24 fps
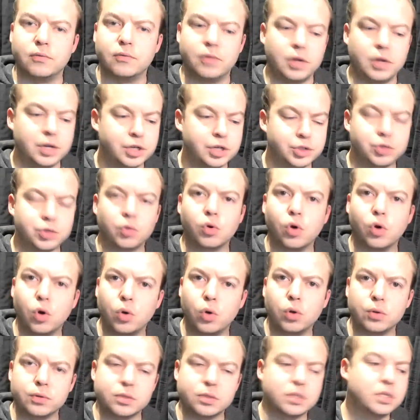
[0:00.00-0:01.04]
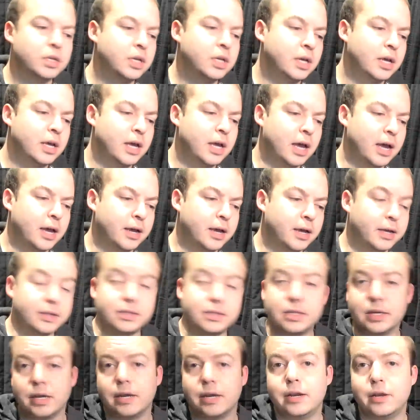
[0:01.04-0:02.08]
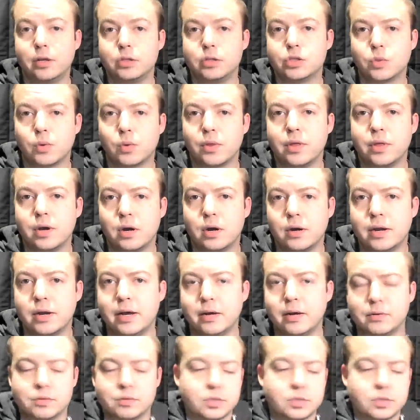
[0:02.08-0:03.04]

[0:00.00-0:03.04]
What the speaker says: initial goals, and to getting to where they are now.